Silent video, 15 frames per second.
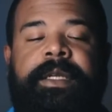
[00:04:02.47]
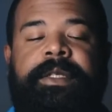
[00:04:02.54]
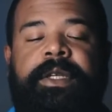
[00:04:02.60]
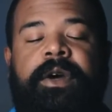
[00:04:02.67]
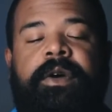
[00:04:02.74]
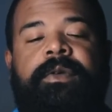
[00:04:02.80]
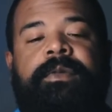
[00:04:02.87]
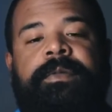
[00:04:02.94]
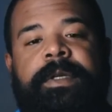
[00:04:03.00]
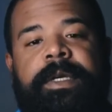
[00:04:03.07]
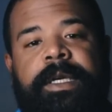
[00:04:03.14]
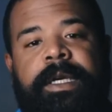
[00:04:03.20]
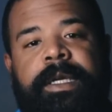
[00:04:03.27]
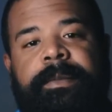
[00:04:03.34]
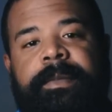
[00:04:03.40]
So
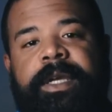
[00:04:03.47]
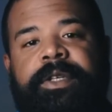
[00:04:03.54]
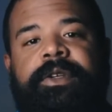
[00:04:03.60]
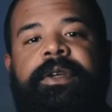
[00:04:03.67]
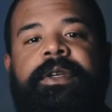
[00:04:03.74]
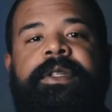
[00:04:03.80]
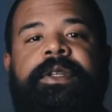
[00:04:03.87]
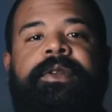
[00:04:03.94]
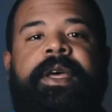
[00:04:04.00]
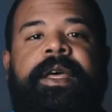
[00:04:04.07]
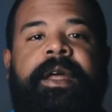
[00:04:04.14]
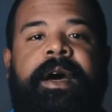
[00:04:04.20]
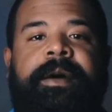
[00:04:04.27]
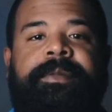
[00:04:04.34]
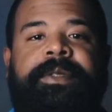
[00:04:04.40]
make sure you do that
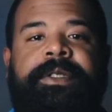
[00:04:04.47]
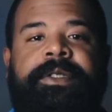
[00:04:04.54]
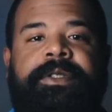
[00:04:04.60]
option.